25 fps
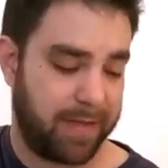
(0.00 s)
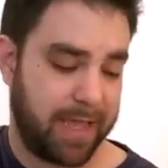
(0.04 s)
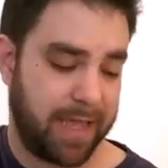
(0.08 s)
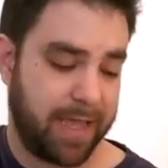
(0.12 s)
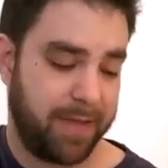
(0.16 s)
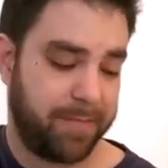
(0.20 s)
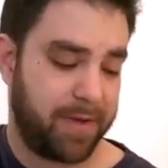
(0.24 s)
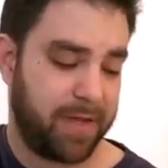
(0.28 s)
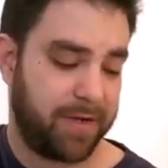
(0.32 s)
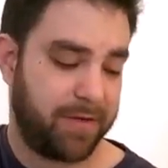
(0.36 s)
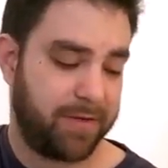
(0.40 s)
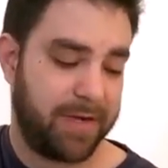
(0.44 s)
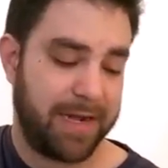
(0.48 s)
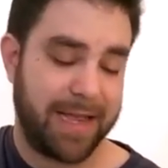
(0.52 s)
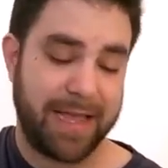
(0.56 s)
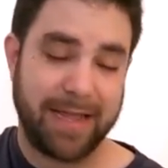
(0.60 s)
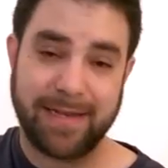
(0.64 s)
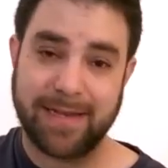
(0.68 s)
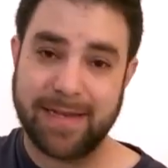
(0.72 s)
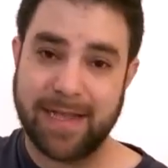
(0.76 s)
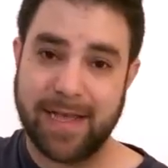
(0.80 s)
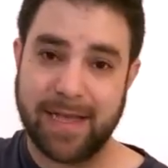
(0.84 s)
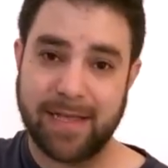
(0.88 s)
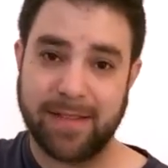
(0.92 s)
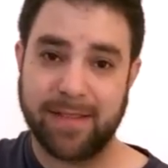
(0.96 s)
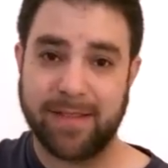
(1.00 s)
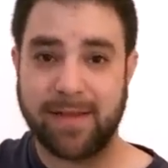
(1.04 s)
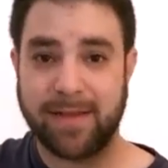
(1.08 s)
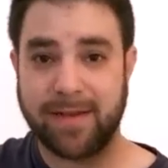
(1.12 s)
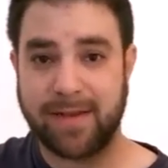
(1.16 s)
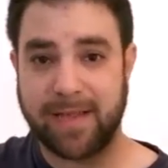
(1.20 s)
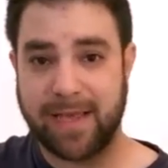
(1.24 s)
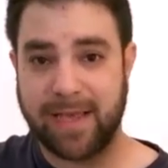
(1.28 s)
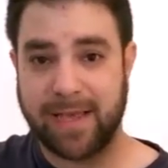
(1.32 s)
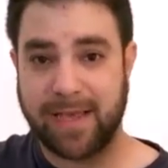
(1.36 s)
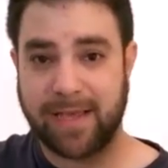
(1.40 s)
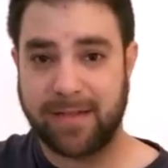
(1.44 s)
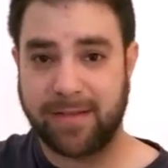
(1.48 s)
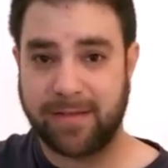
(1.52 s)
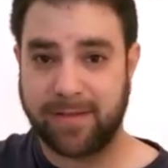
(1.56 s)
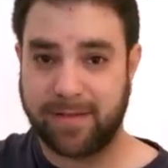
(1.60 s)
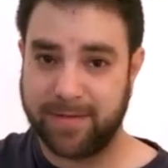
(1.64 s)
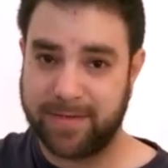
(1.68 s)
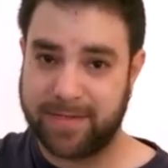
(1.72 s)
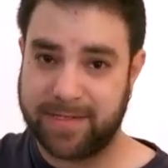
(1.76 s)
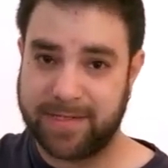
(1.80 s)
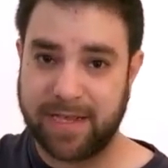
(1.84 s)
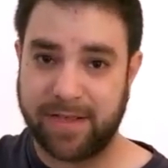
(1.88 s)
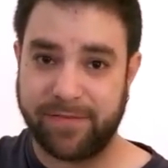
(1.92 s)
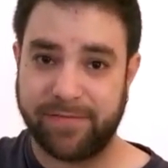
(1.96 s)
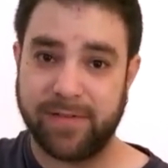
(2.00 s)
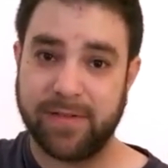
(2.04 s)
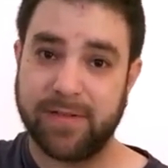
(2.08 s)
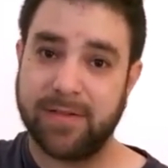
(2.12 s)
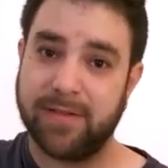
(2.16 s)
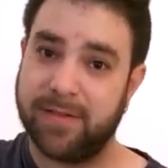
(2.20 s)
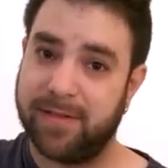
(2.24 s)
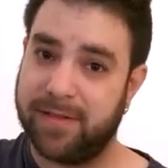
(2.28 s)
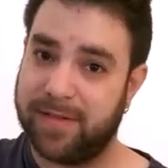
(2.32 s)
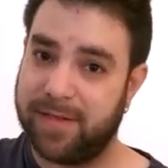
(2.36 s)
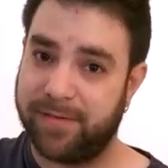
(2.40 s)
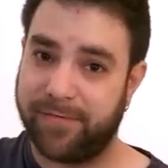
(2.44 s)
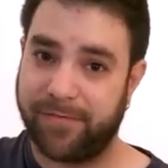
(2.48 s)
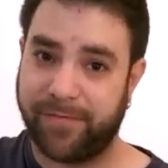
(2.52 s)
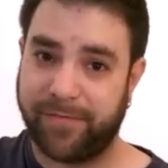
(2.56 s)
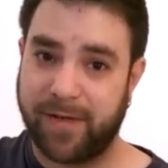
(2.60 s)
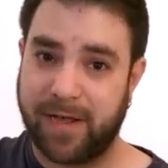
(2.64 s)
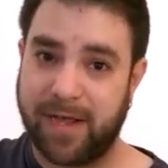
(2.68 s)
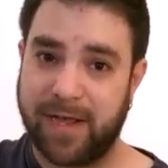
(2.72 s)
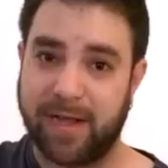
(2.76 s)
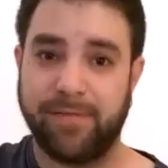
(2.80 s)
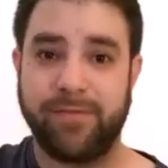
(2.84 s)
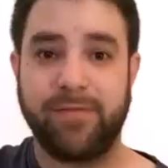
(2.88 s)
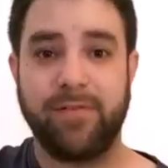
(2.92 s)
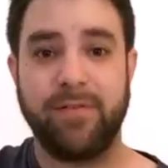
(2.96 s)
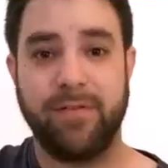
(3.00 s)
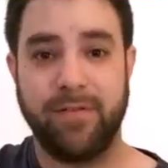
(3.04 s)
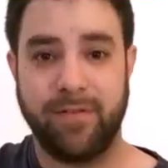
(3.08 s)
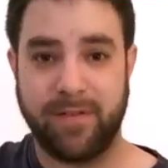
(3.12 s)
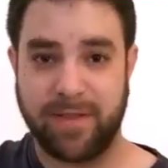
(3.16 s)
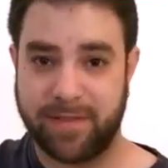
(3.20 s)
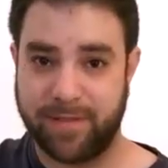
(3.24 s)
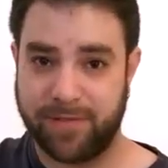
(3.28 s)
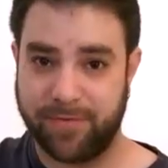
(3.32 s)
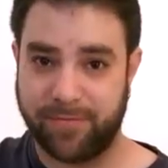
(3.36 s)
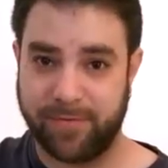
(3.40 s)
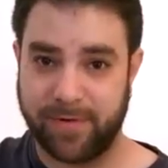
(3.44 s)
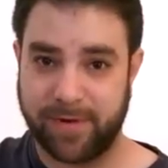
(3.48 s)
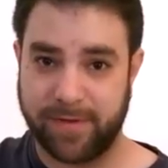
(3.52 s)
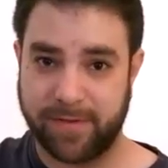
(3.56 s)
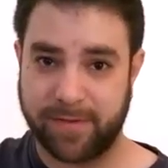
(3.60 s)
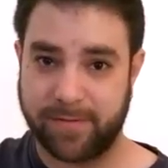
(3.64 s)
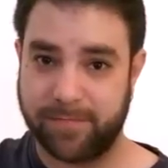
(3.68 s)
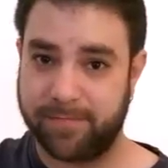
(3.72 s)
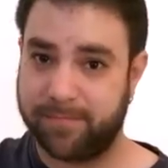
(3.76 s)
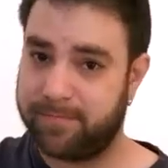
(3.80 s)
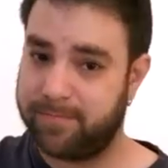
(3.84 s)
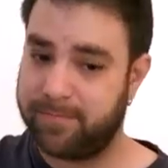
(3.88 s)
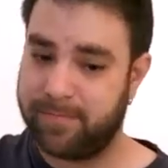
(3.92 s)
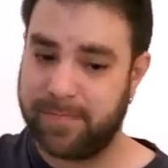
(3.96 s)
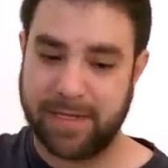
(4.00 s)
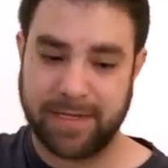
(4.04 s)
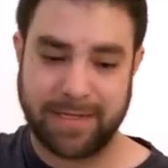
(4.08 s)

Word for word: A minor add 9, then 8 to 7, then 5, then the rhythm.